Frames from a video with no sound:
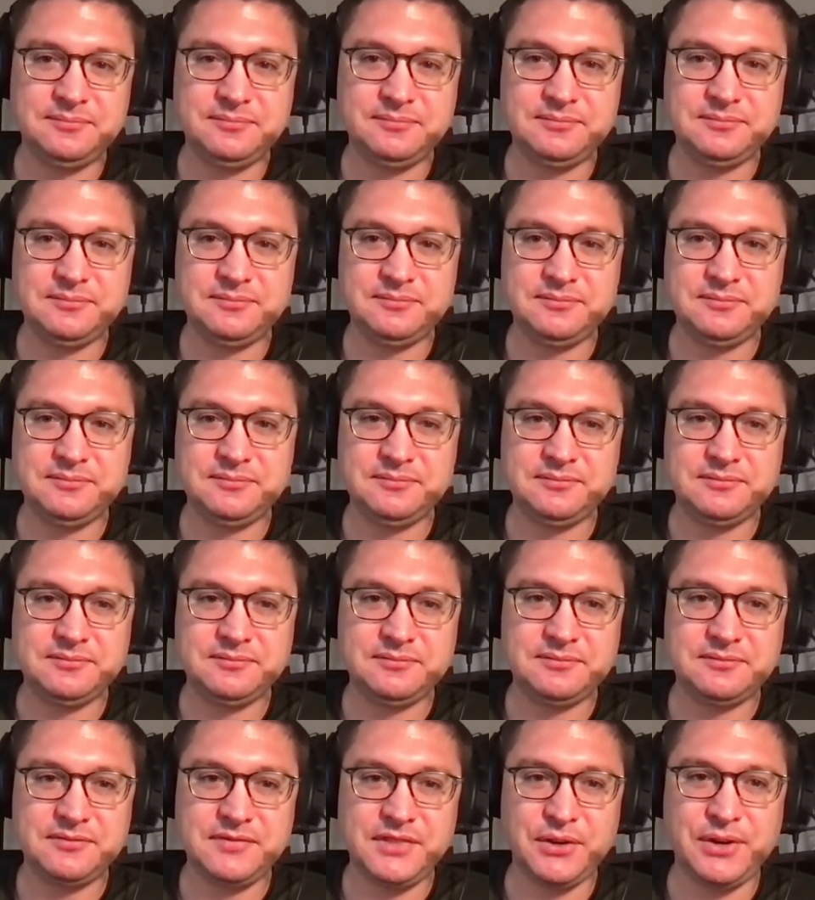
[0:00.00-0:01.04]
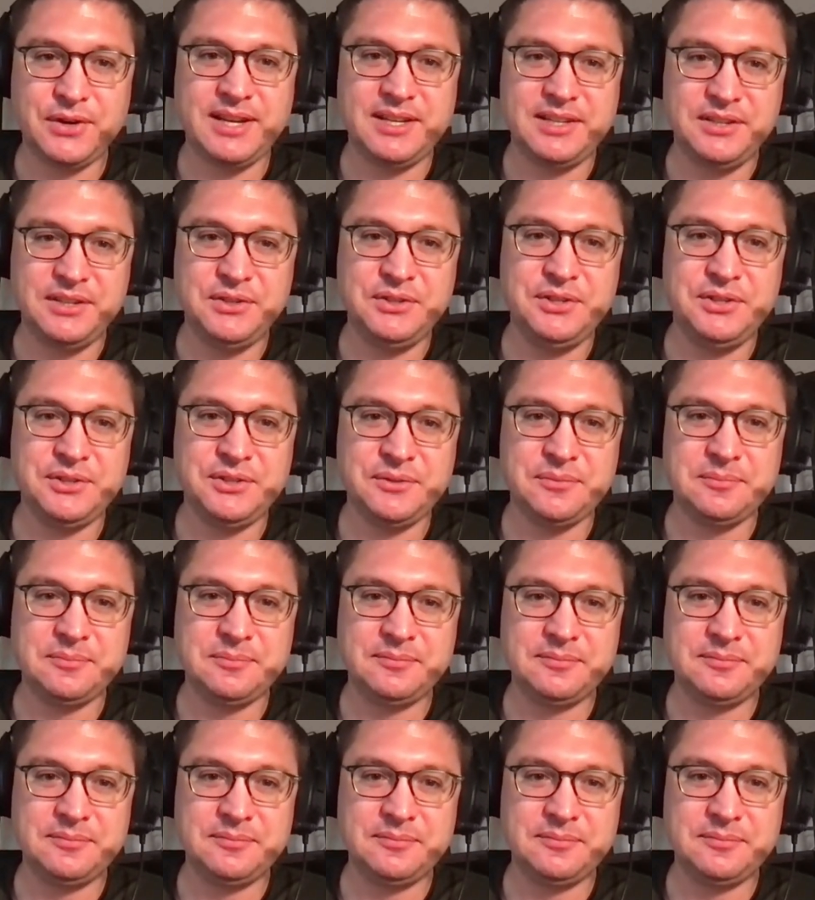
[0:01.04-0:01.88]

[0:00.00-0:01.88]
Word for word: Hey, have a good one. Okay, you too.